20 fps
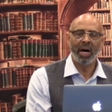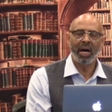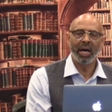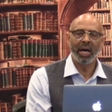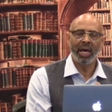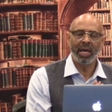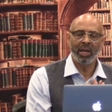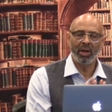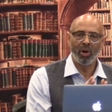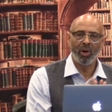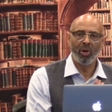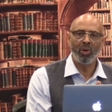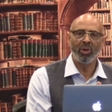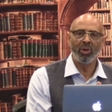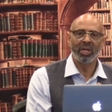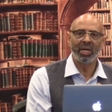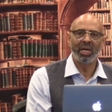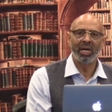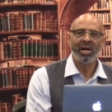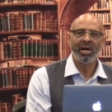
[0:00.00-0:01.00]
and a hola.
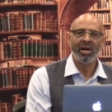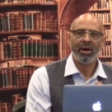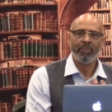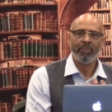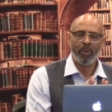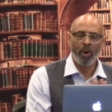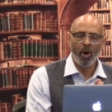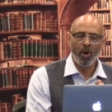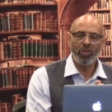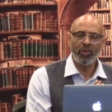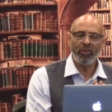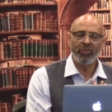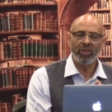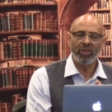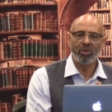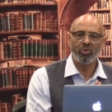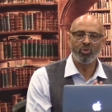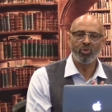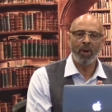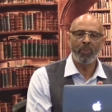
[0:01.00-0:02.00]
Both of them
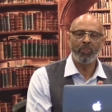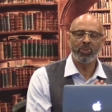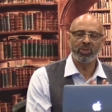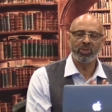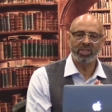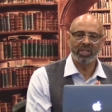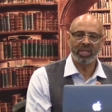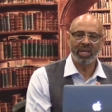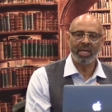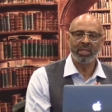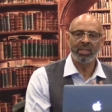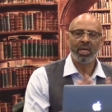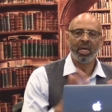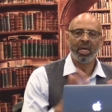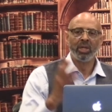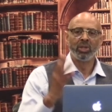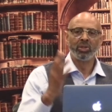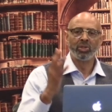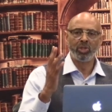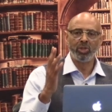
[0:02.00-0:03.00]
represent
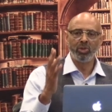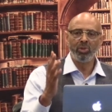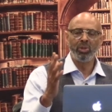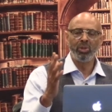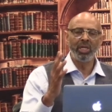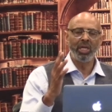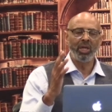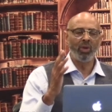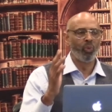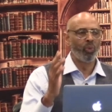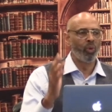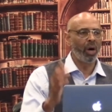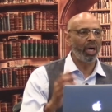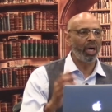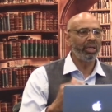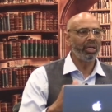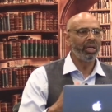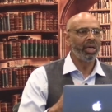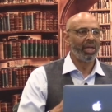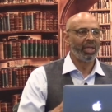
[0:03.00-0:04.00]
two lead one
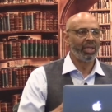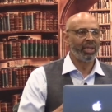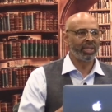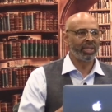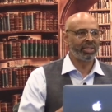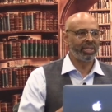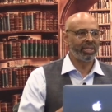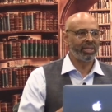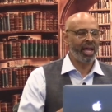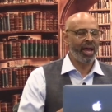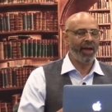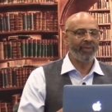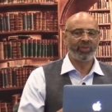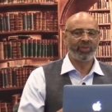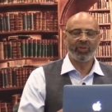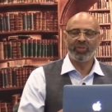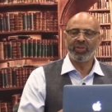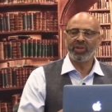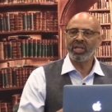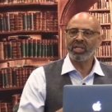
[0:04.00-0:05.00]
lusting after
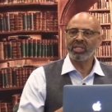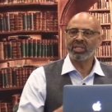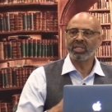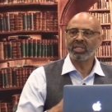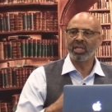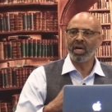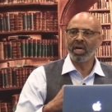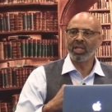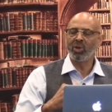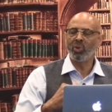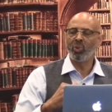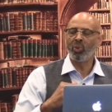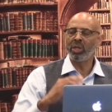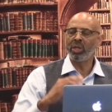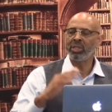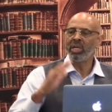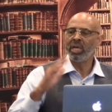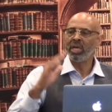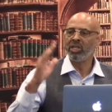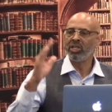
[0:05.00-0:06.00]
this, the other one
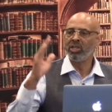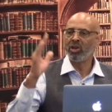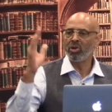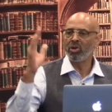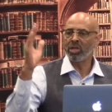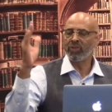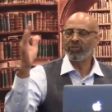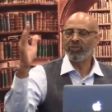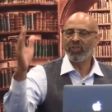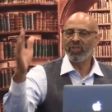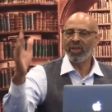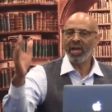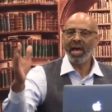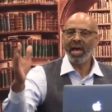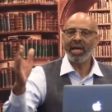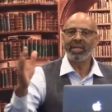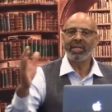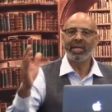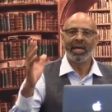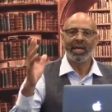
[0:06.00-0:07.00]
yearning for that,
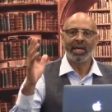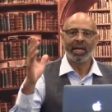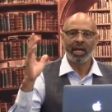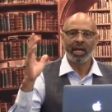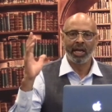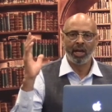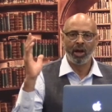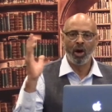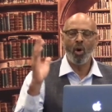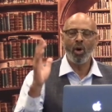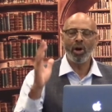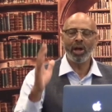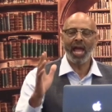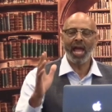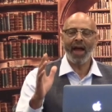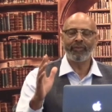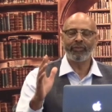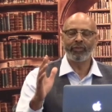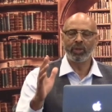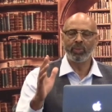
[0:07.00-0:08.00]
going
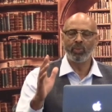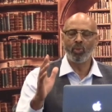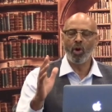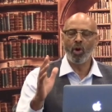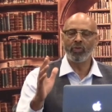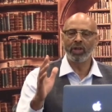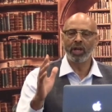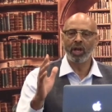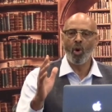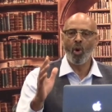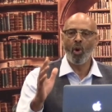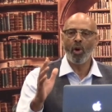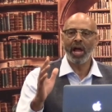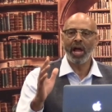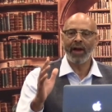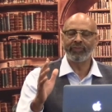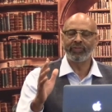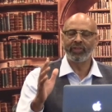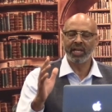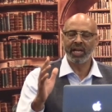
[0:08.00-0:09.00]
after it more than going
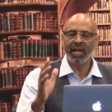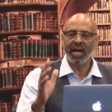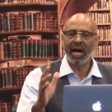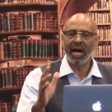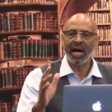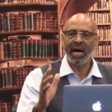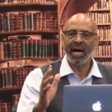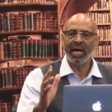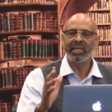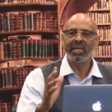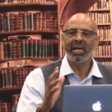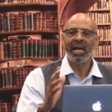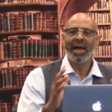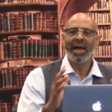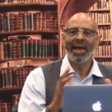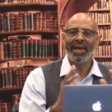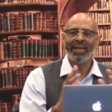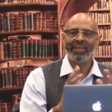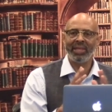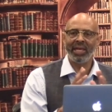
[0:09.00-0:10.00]
after God,
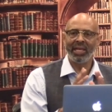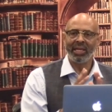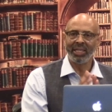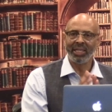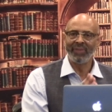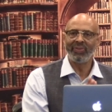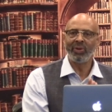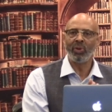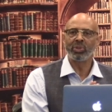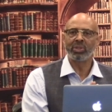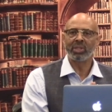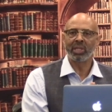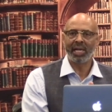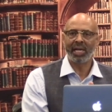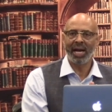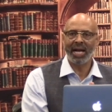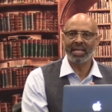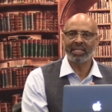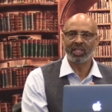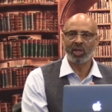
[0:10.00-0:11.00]
and then living with the
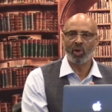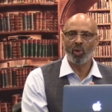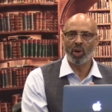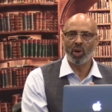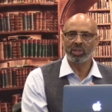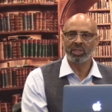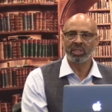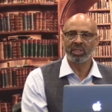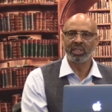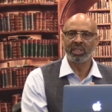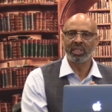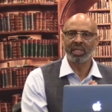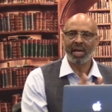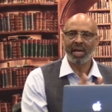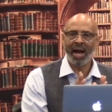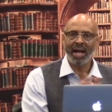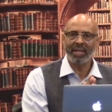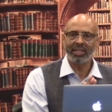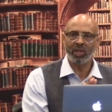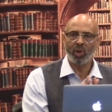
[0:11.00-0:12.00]
consequences. And the
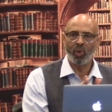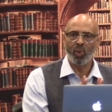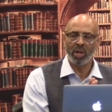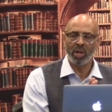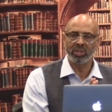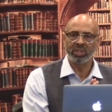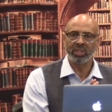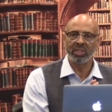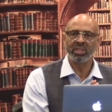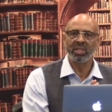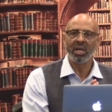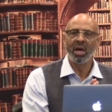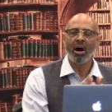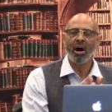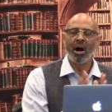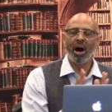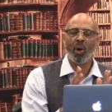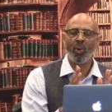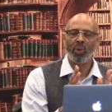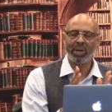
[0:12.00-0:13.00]
consequences are
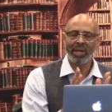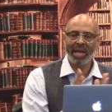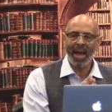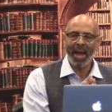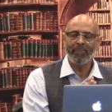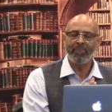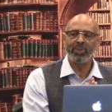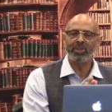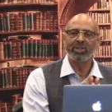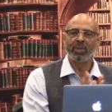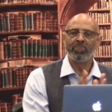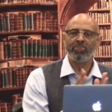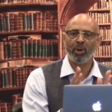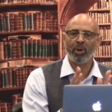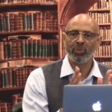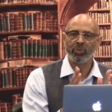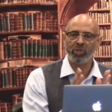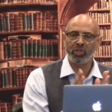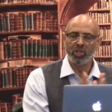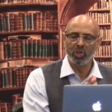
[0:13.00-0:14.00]
what happened to both
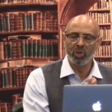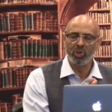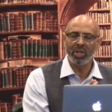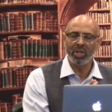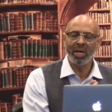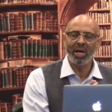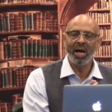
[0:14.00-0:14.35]
Judah